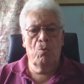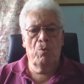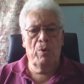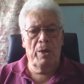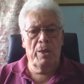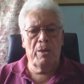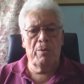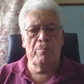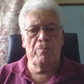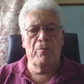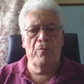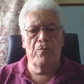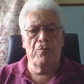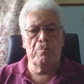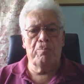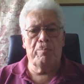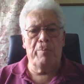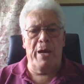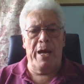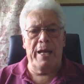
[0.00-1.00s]
where the
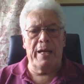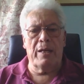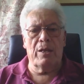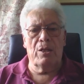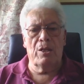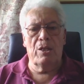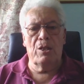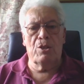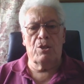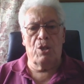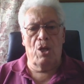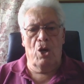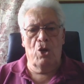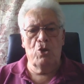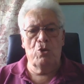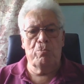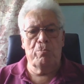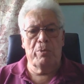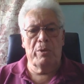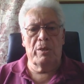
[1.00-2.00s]
back is
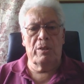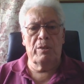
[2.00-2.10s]
open,